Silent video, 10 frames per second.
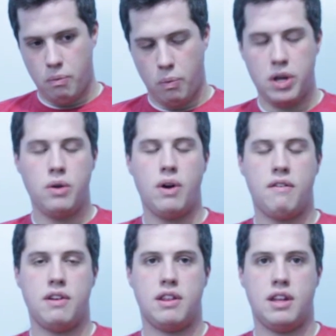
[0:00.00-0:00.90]
we do
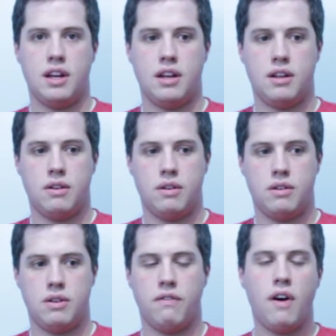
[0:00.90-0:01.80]
everything
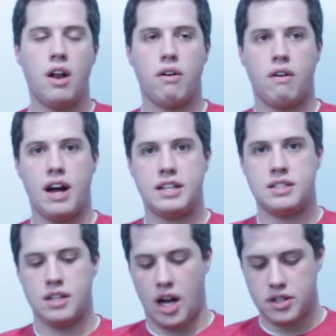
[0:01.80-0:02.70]
to follow
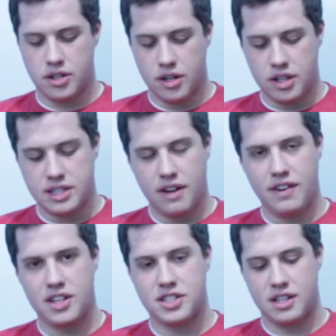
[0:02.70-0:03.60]
Christ, not to earn our
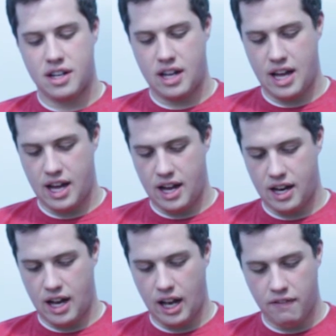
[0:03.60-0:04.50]
salvation. And
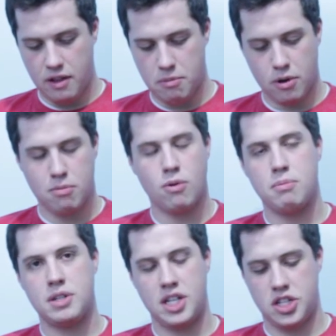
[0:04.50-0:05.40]
I love that the Book of
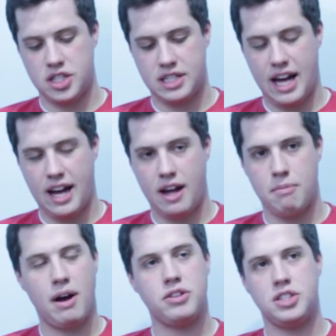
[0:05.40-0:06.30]
Mormon teaches that
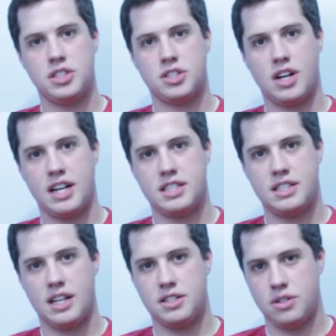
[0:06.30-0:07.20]
about Jesus Christ,
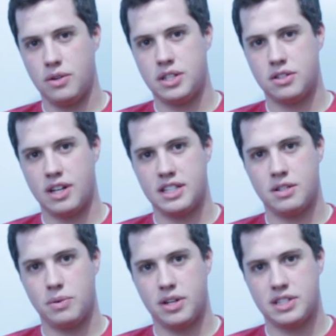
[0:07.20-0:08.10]
that it's through His grace
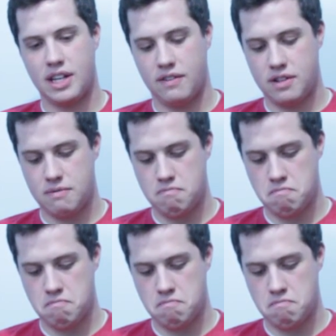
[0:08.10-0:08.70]
that we are saved.